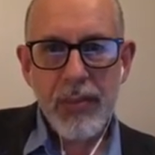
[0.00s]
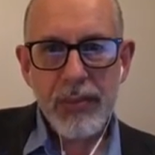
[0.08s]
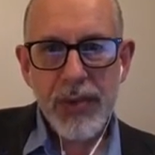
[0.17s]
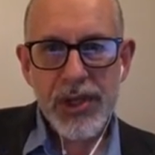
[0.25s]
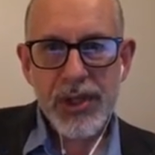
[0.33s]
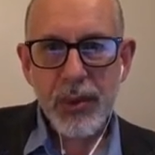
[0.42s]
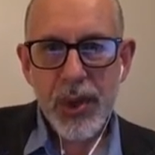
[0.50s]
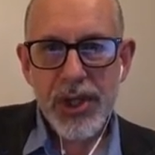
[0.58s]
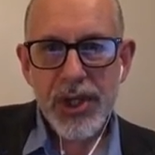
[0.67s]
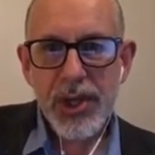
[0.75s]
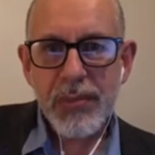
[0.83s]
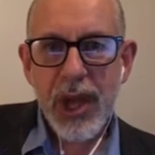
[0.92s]
There's a
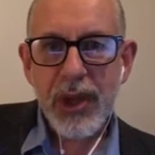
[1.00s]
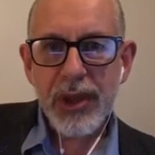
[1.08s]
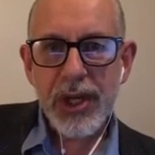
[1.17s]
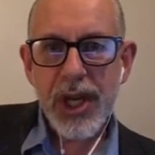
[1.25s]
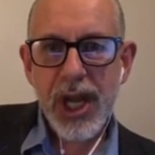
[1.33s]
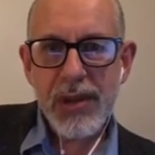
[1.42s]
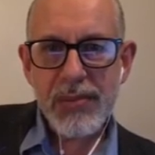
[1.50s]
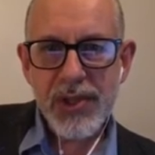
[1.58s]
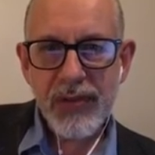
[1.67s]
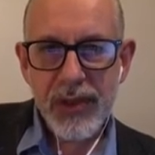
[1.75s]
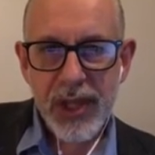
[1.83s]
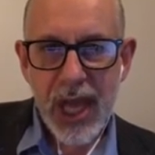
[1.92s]
question about the names
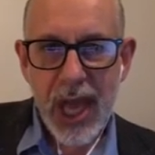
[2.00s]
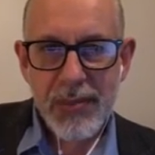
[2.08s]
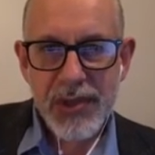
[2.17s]
of the apps,